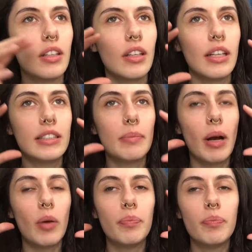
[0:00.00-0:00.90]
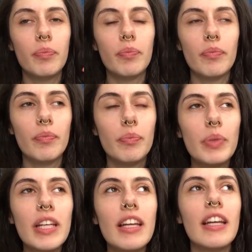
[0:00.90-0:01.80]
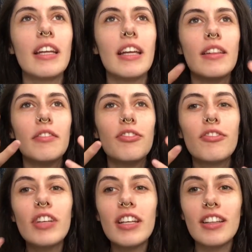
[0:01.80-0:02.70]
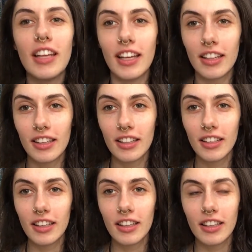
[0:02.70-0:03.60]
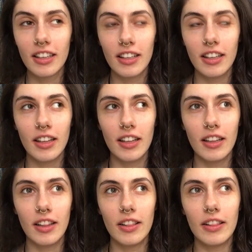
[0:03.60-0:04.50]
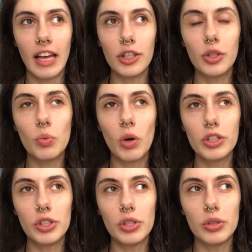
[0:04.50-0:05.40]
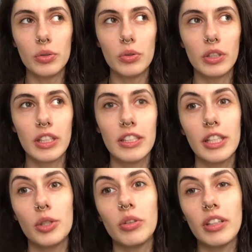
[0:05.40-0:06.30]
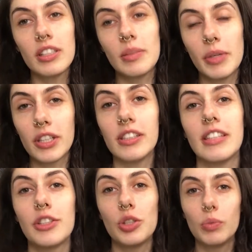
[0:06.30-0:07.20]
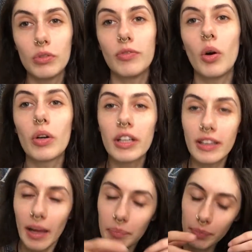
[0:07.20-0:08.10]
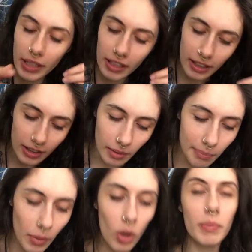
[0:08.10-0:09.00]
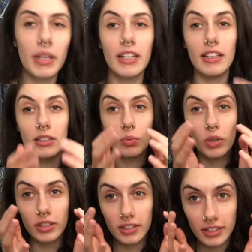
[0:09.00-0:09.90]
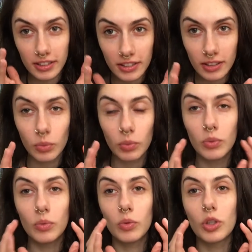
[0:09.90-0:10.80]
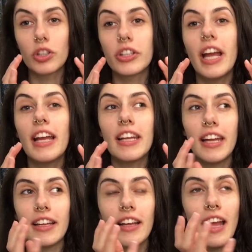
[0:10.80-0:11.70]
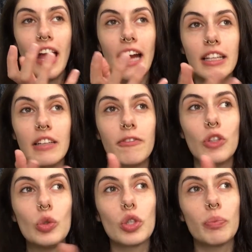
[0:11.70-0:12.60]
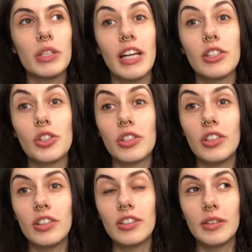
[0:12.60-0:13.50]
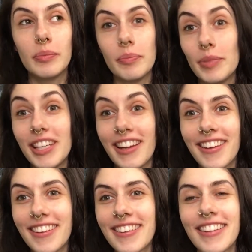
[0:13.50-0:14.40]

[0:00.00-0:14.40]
it's about being in the feeling that you want to continually experience as you move forward. And that being in the moment is what's creating any future potential being.